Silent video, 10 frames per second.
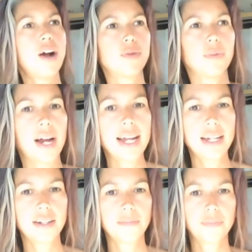
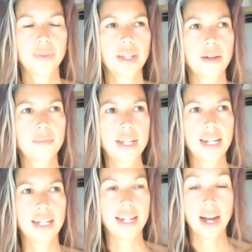outright,
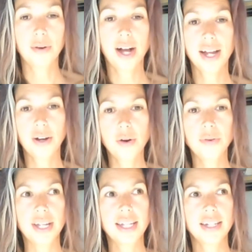meaning now I
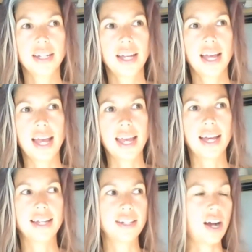own it
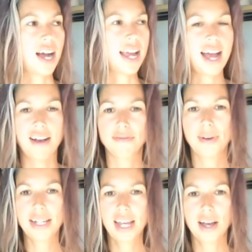and I have
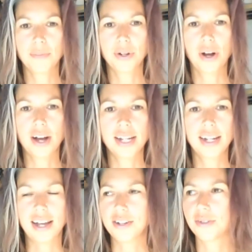my camper on it.
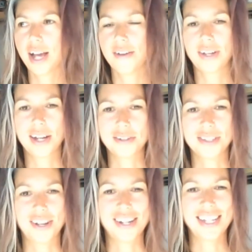I don't have a
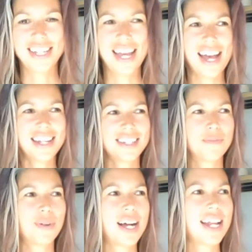house on it yet,
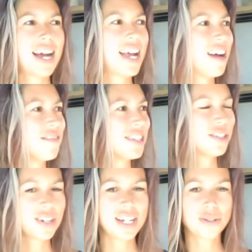but I have this
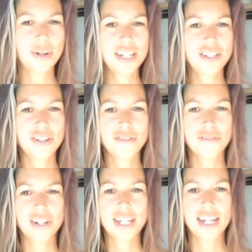great
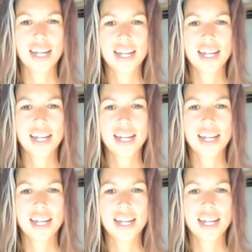22-foot